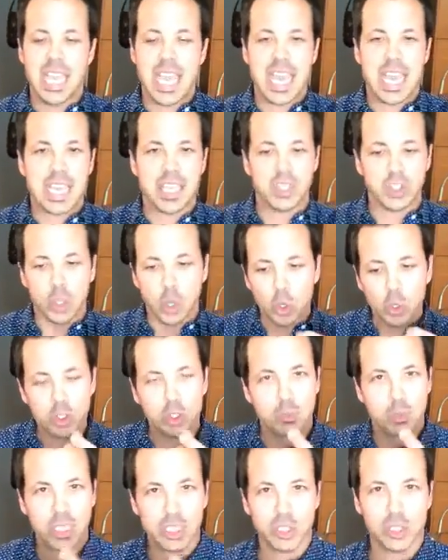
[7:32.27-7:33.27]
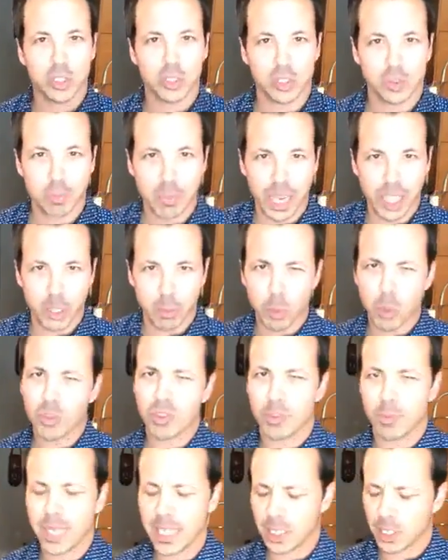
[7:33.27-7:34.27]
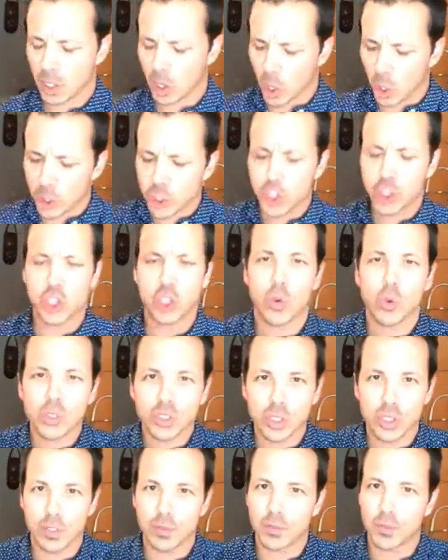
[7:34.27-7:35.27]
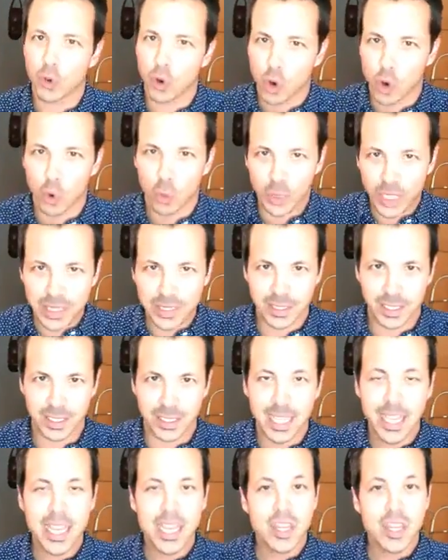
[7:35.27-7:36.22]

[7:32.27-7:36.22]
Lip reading: And those pictures by the movie maker are chosen for a reason.